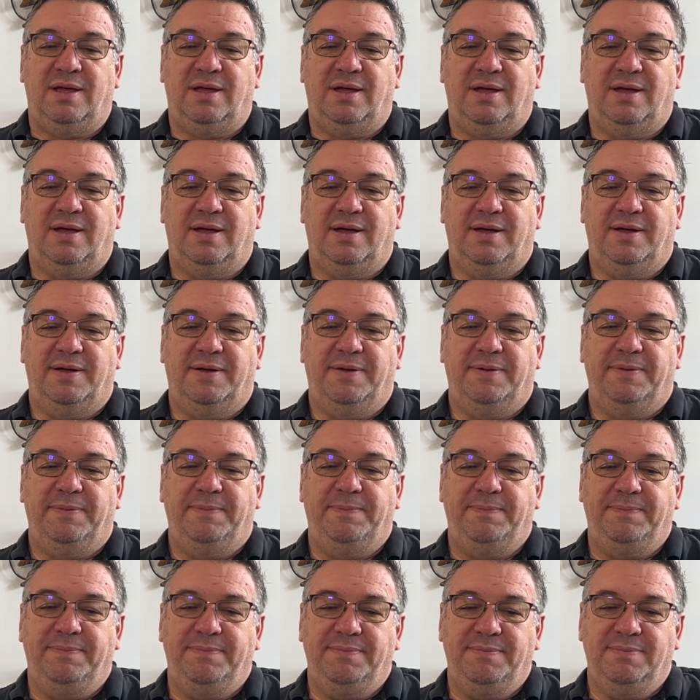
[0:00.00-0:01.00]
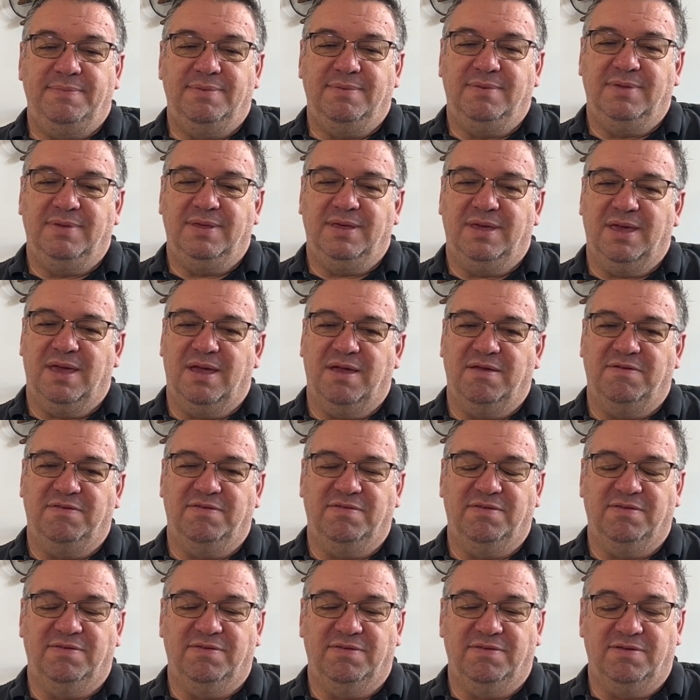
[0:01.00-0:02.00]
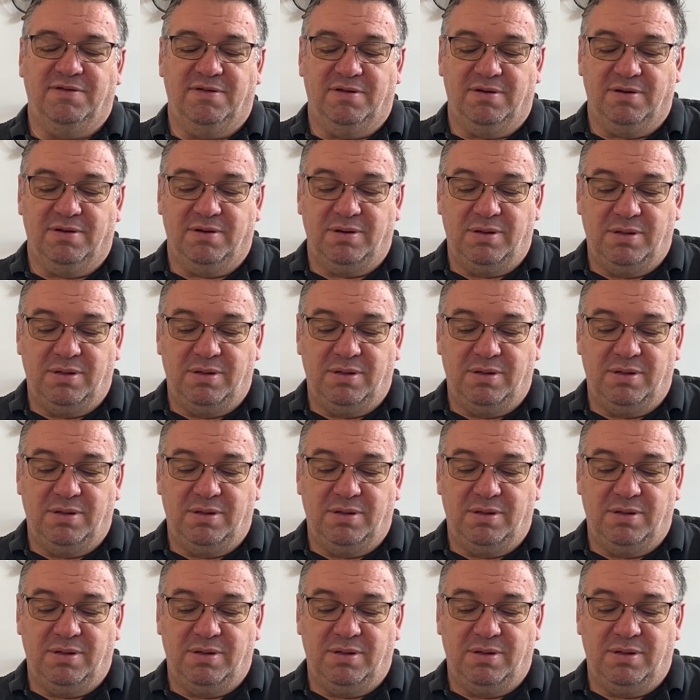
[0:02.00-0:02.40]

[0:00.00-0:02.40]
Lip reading: Gosh, this is hard.